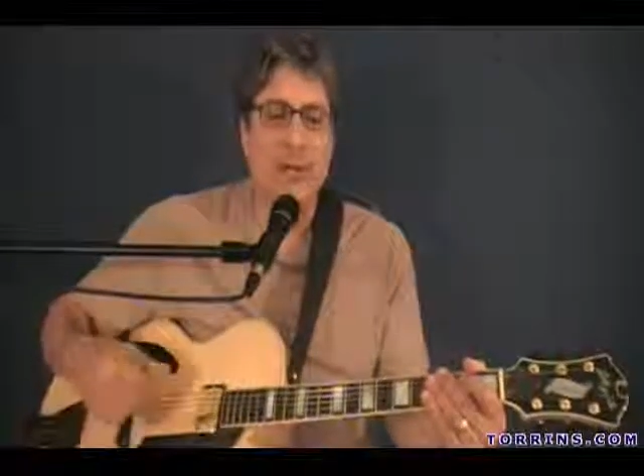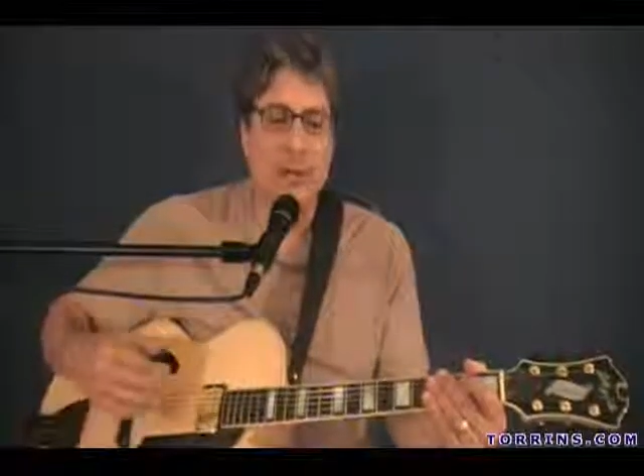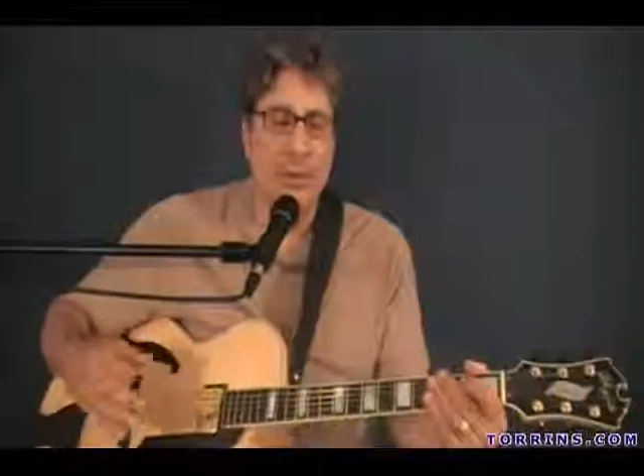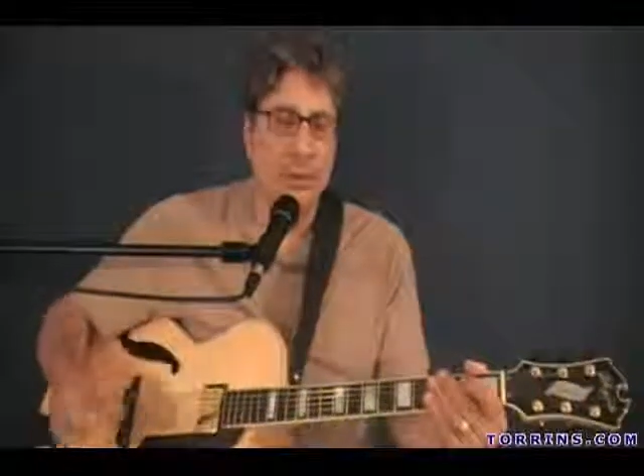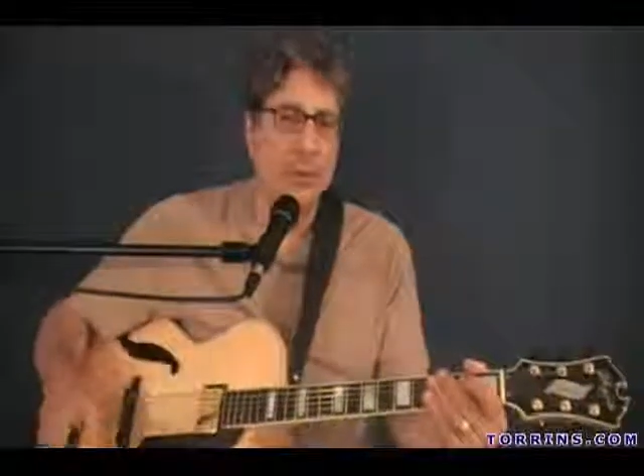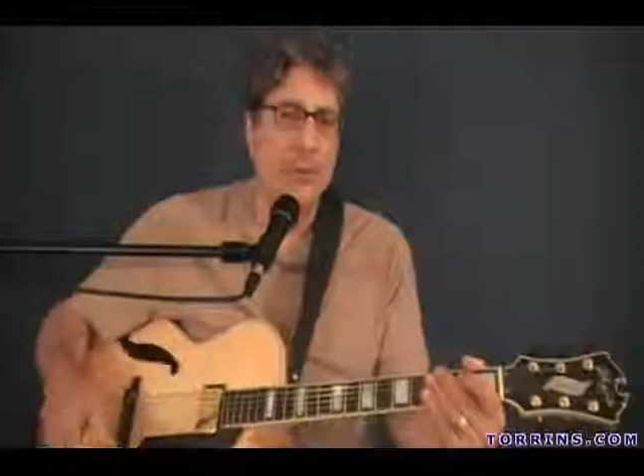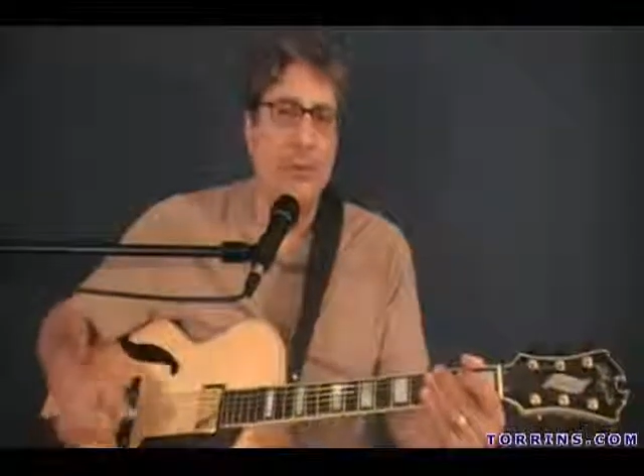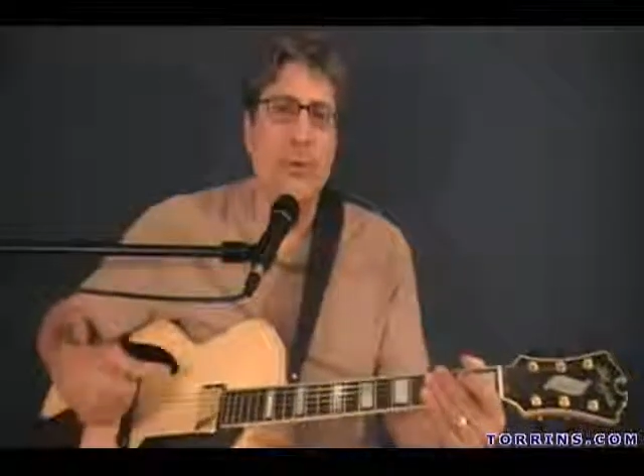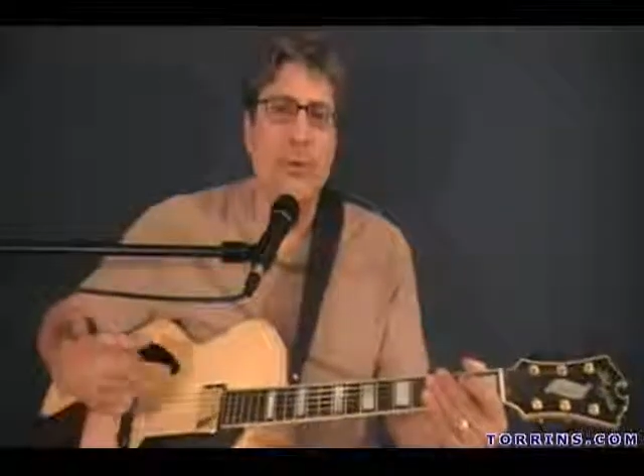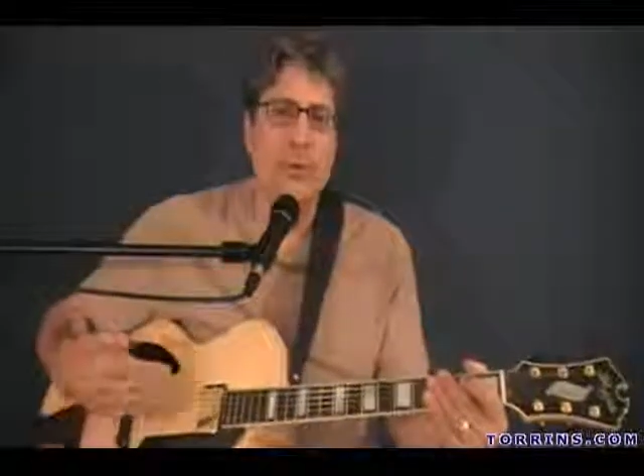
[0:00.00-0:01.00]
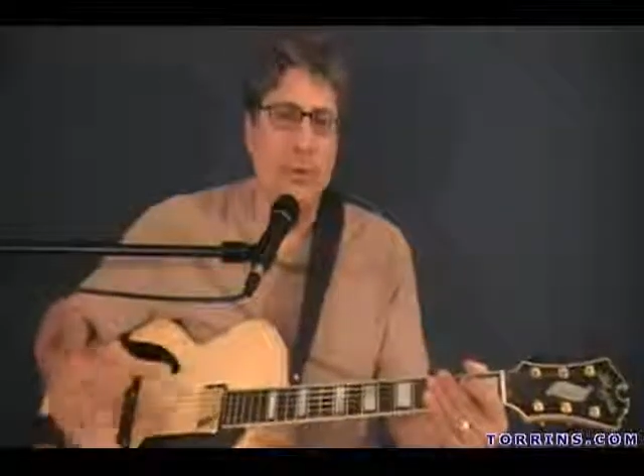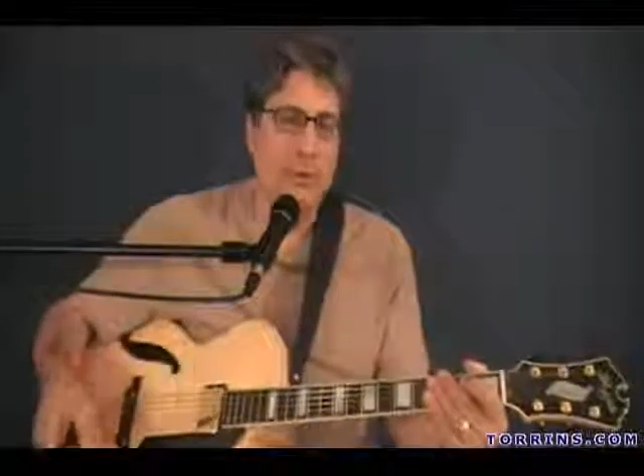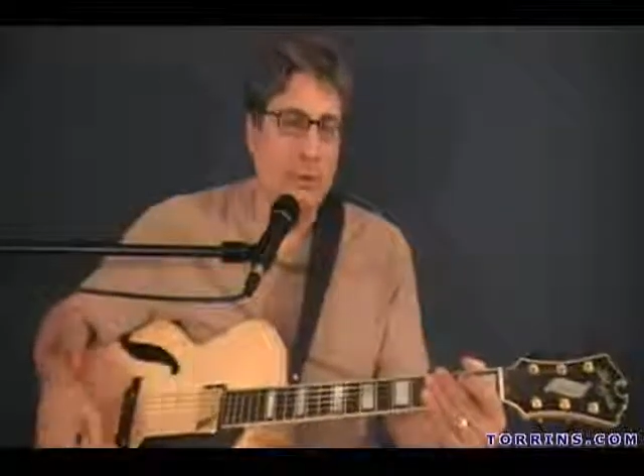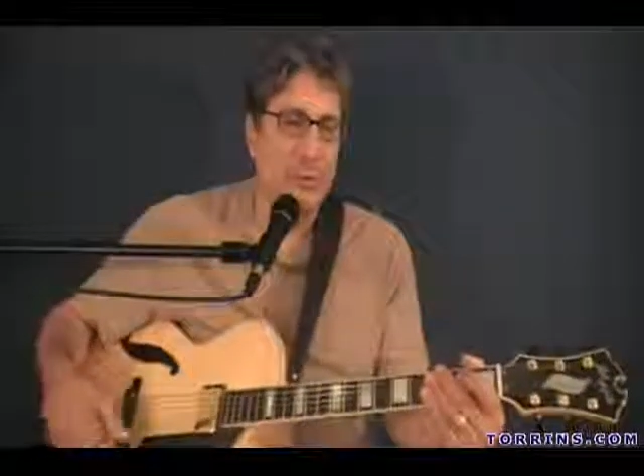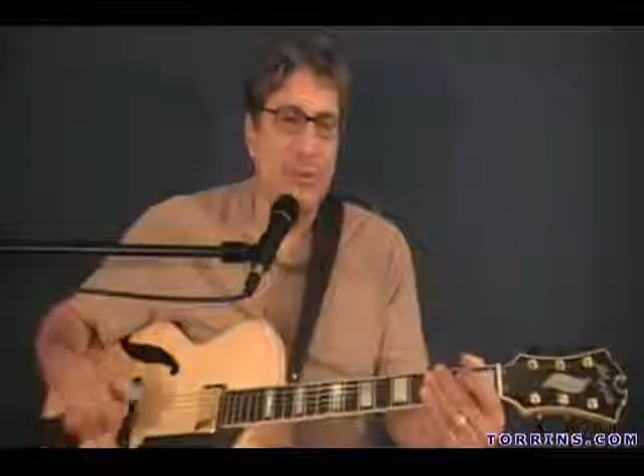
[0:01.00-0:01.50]
You're going to improve if
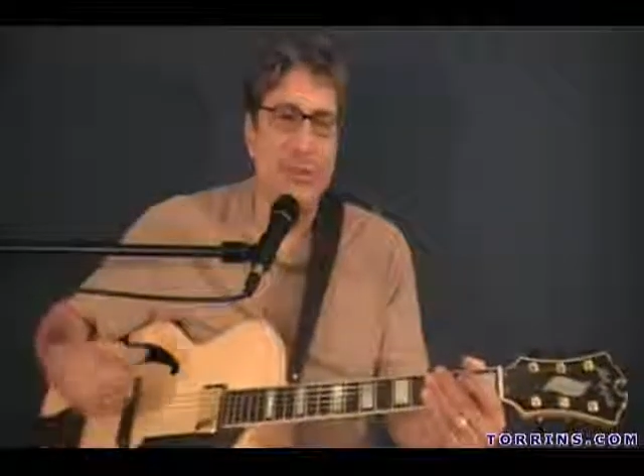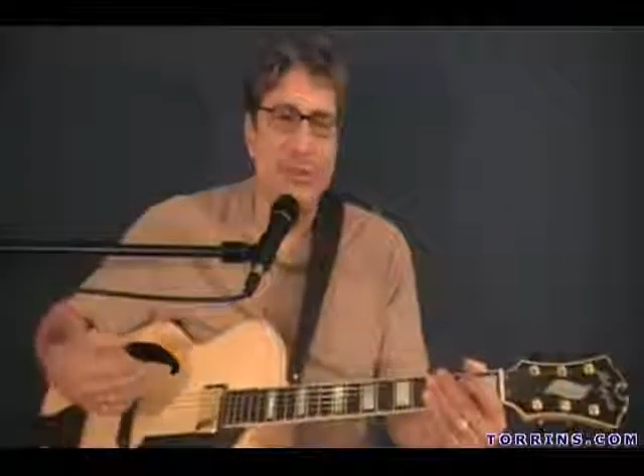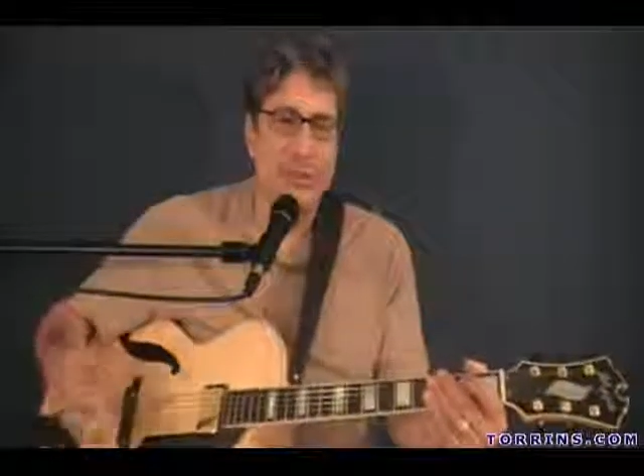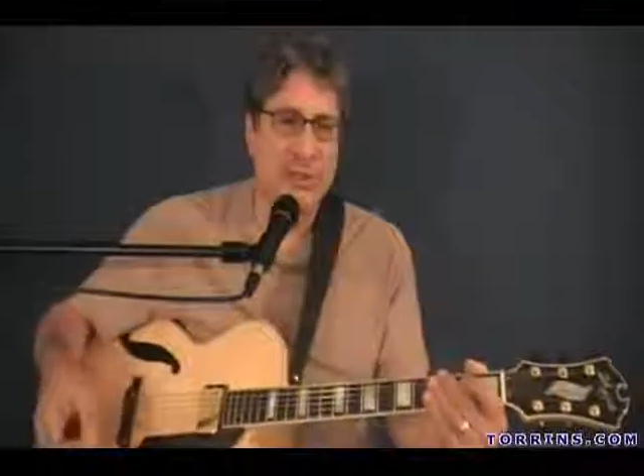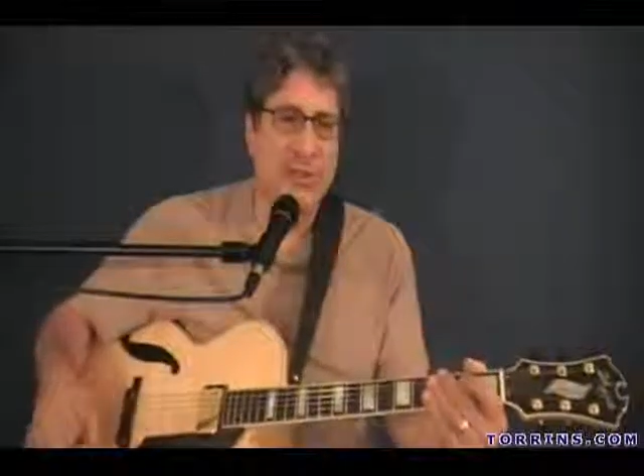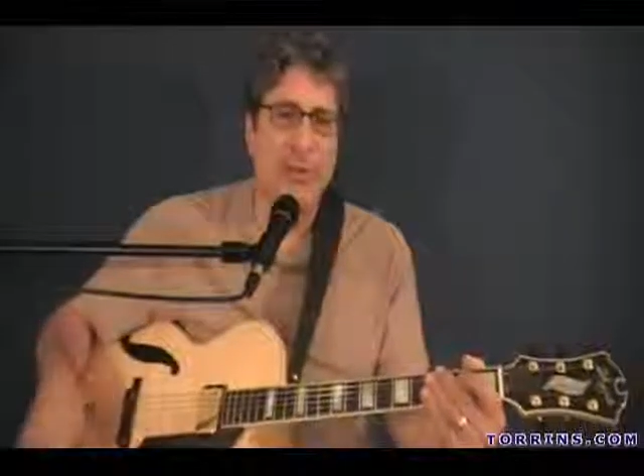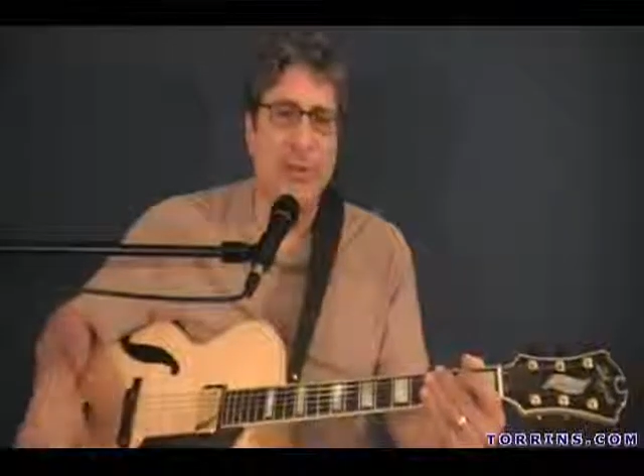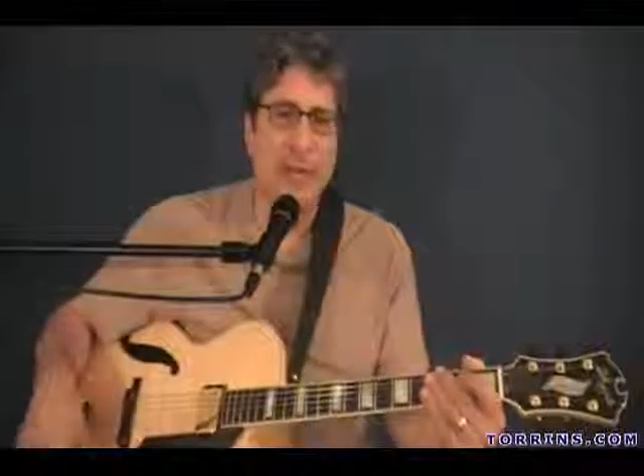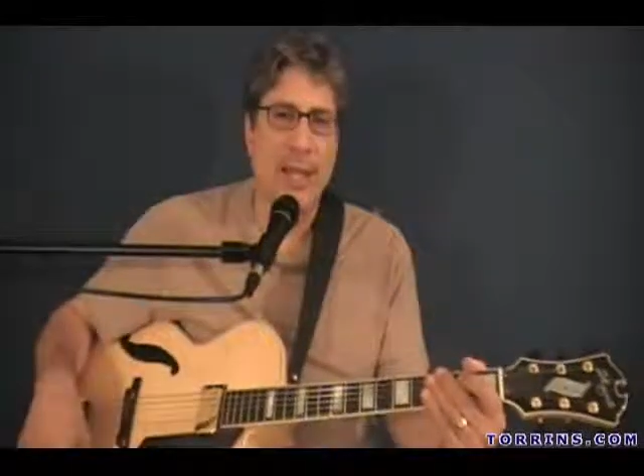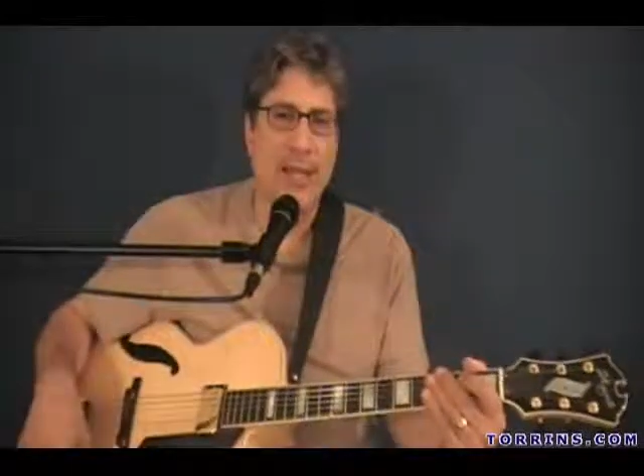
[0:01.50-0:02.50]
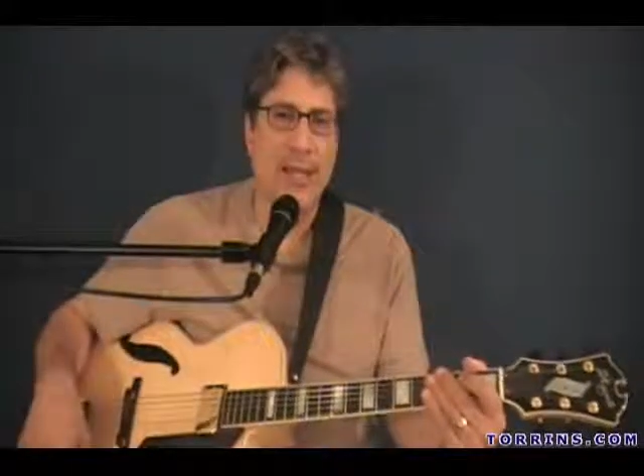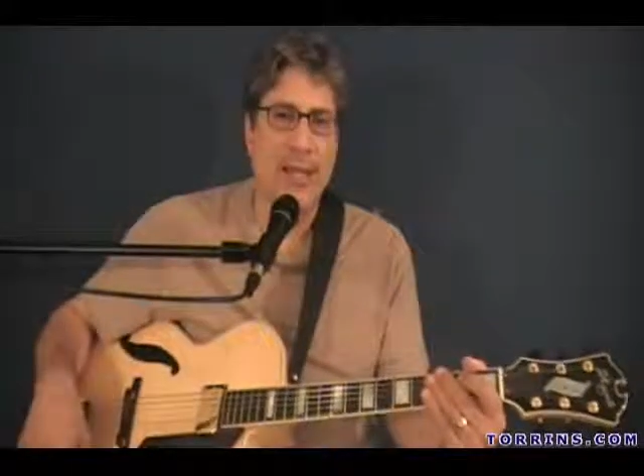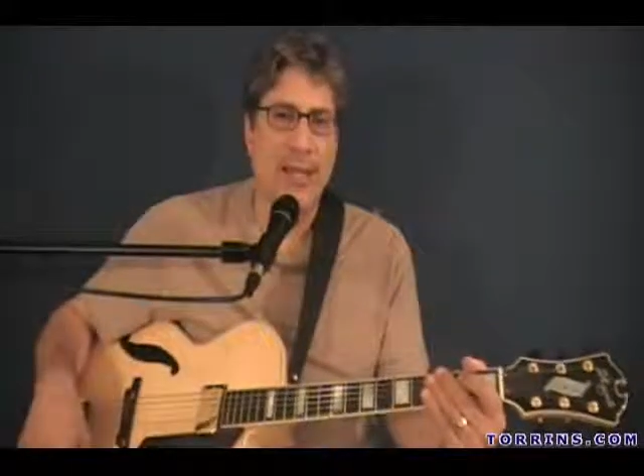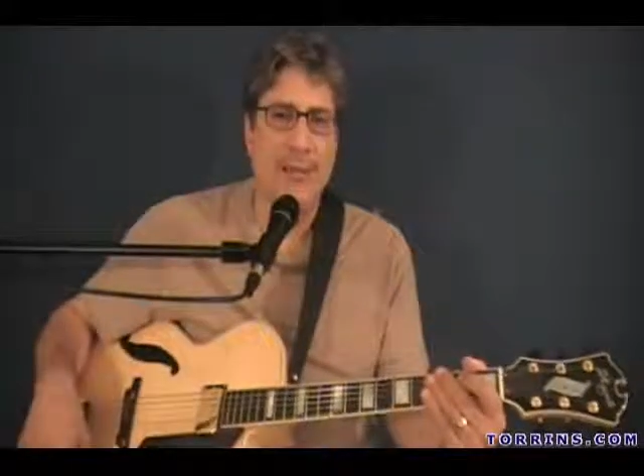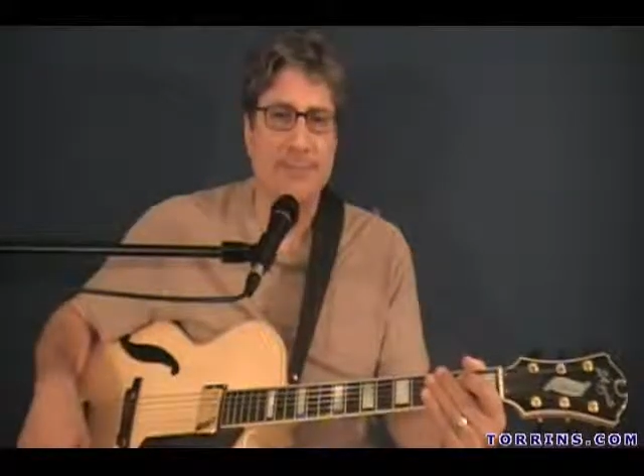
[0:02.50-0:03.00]
you consistently play every
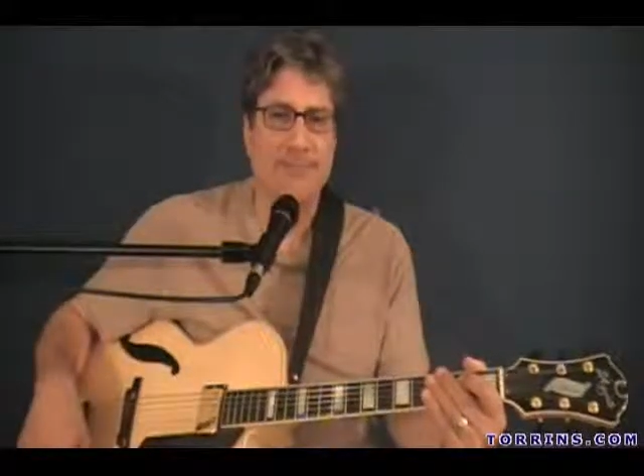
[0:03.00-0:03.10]
day.